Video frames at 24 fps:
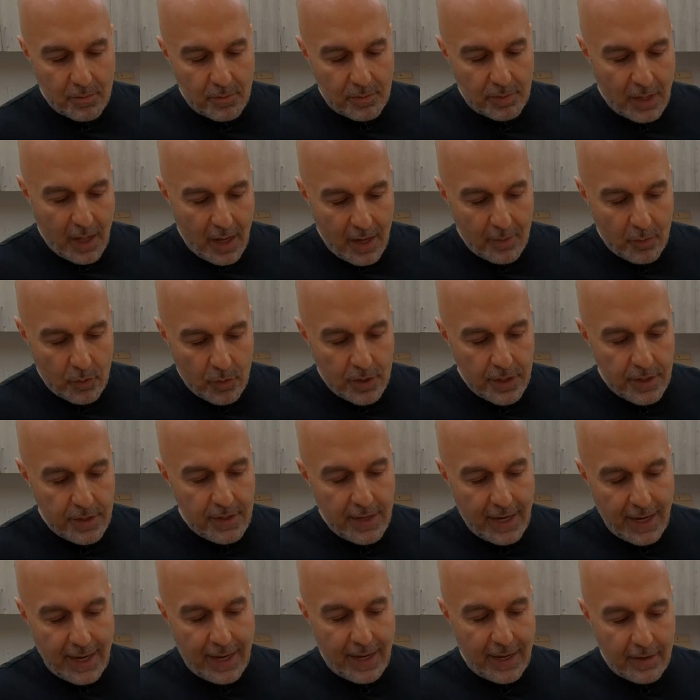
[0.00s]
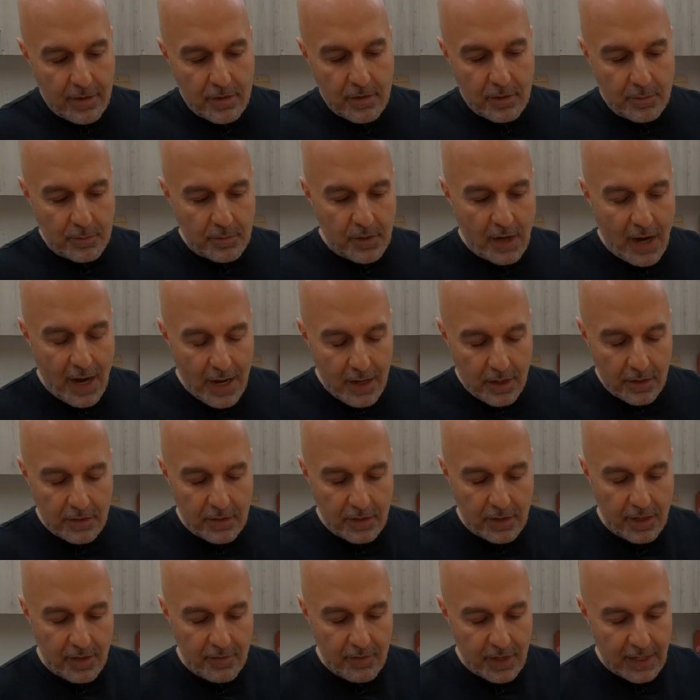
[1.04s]
plywood and some tile to
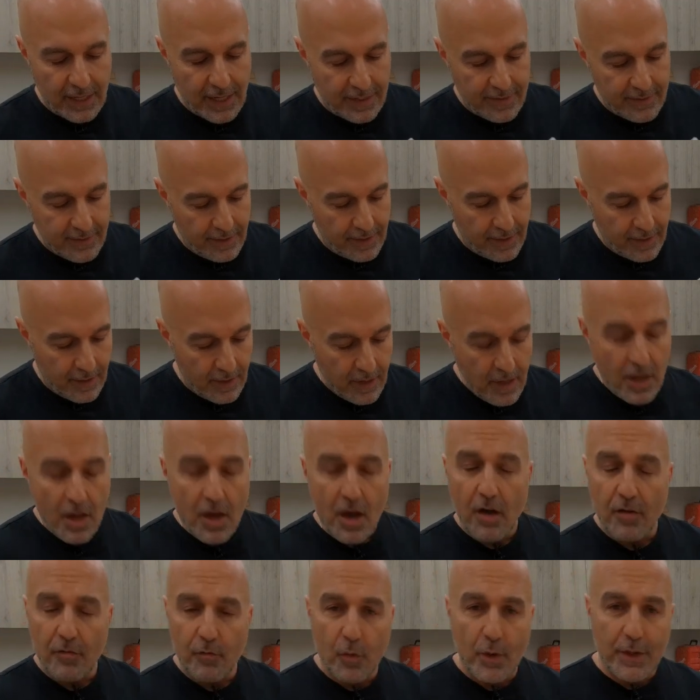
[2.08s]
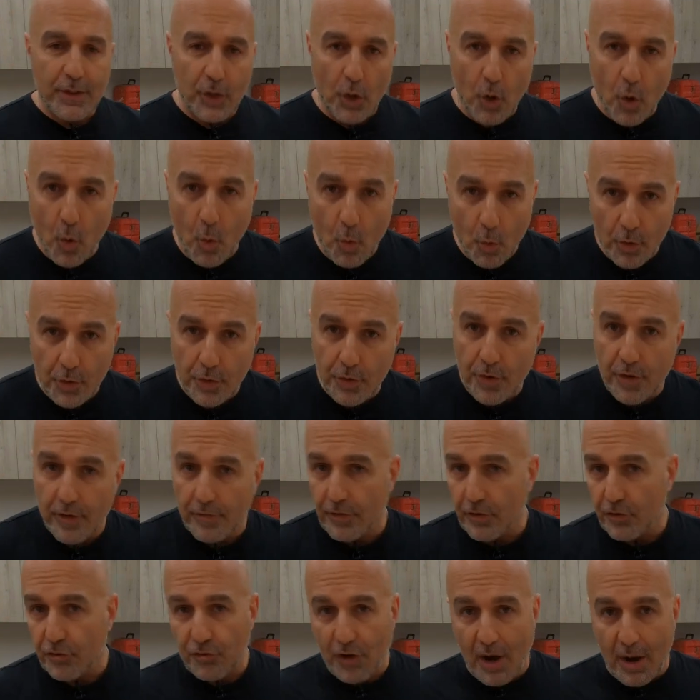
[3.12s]
give you an idea of what the corner of
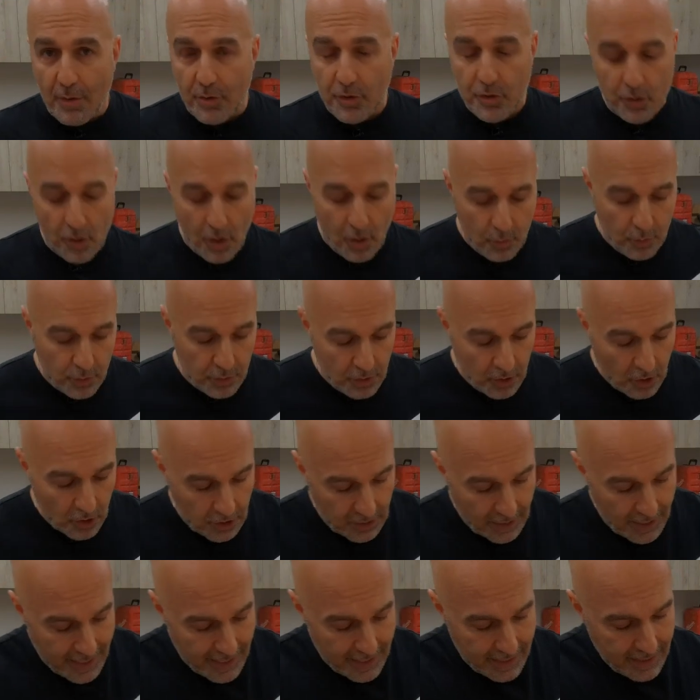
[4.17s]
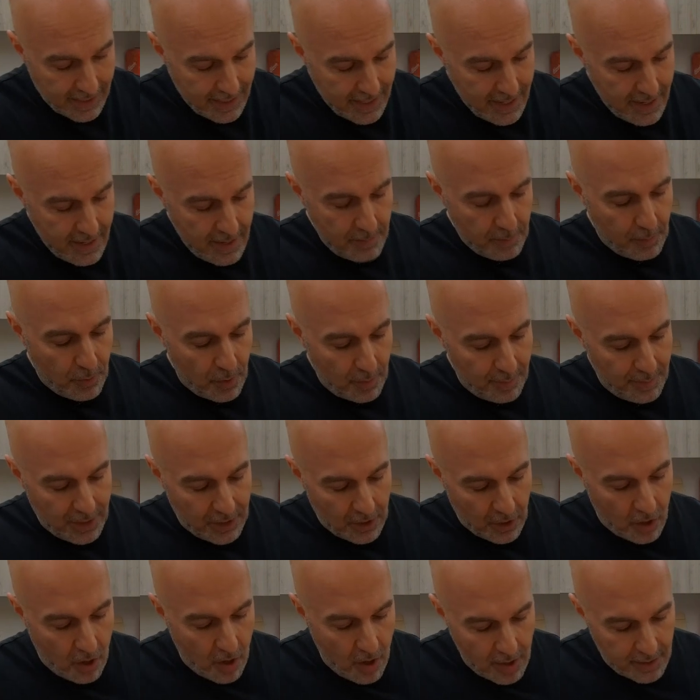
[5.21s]
your shower stall would look like. Put a bead
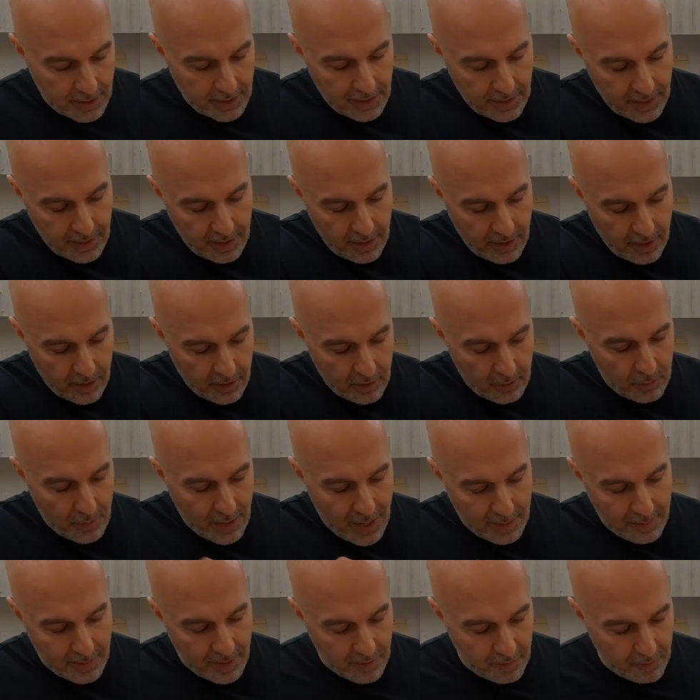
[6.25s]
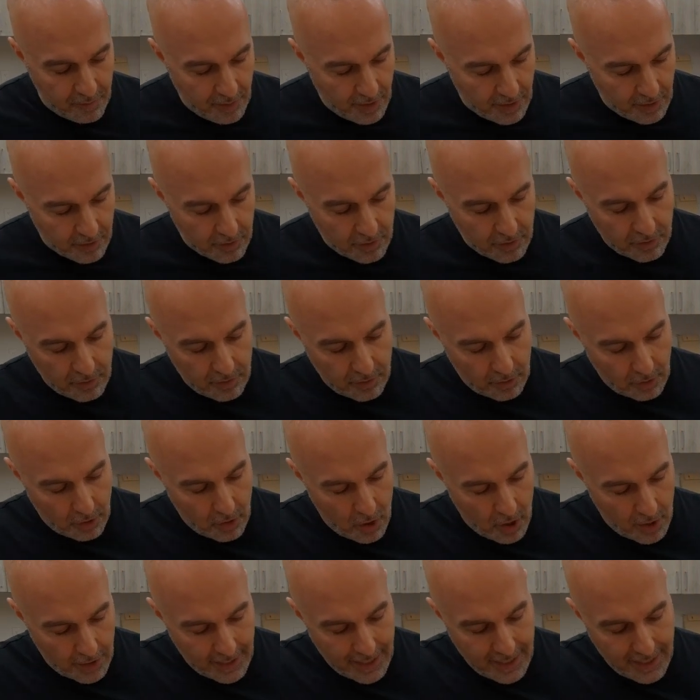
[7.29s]
of caulking in here, ran my finger
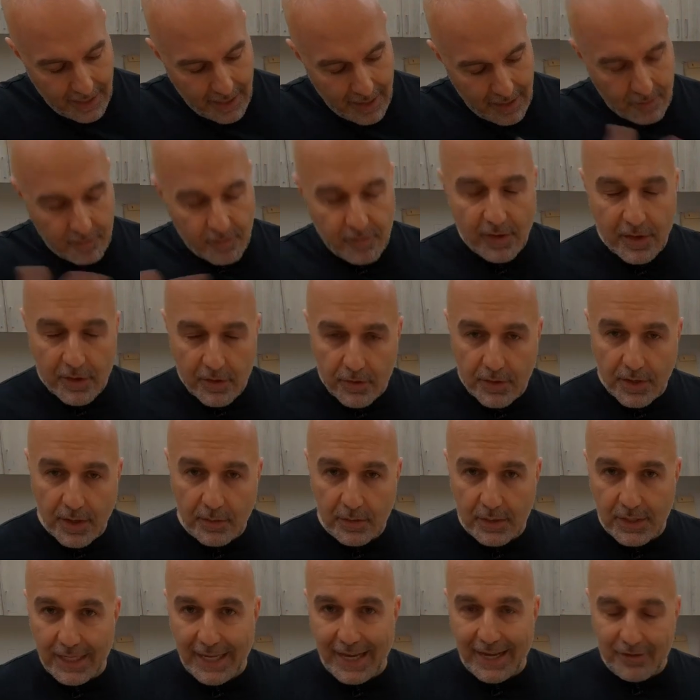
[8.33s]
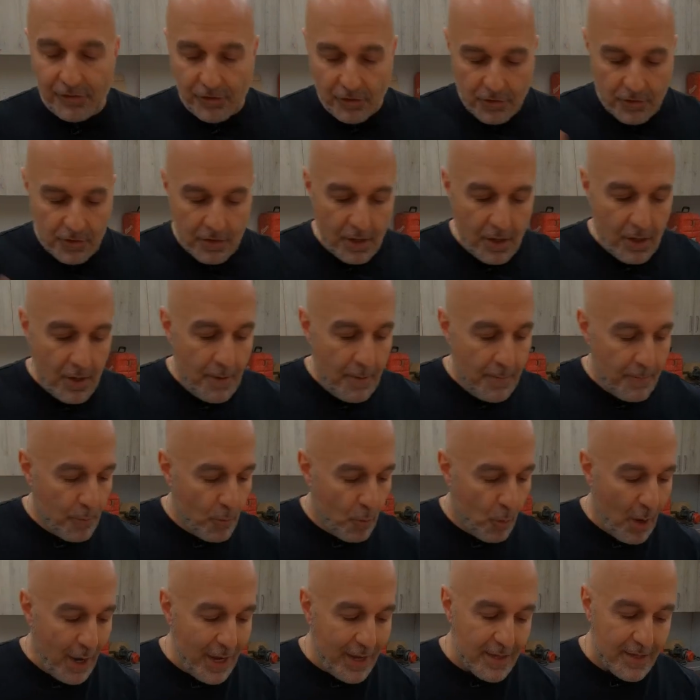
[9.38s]
along it, and feathered out the edges.
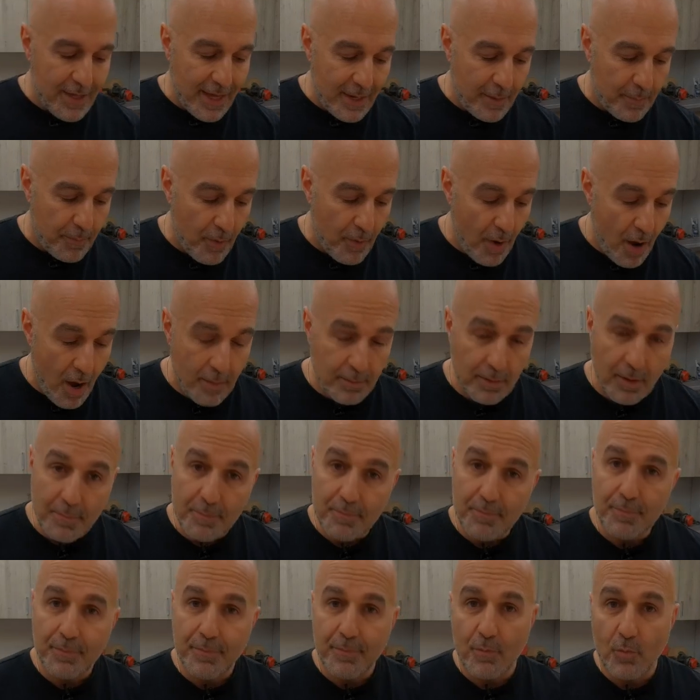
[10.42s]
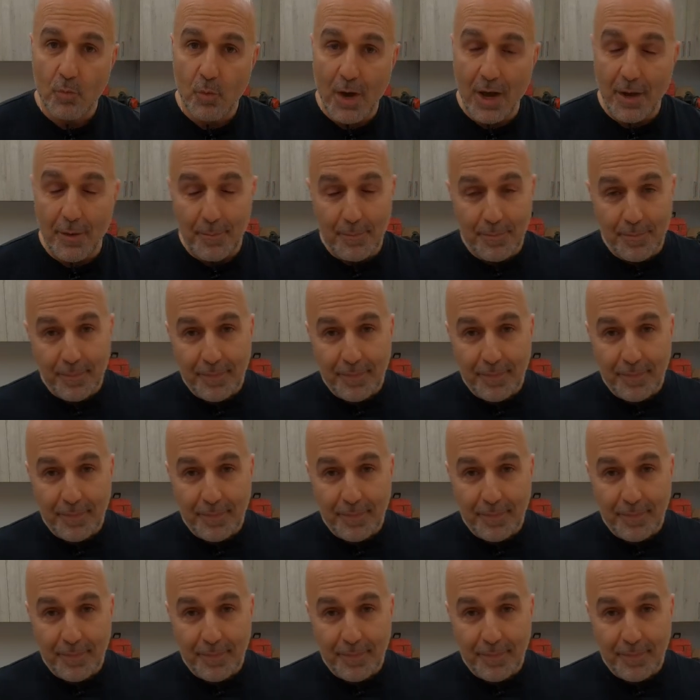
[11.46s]
Why is that a problem? Well,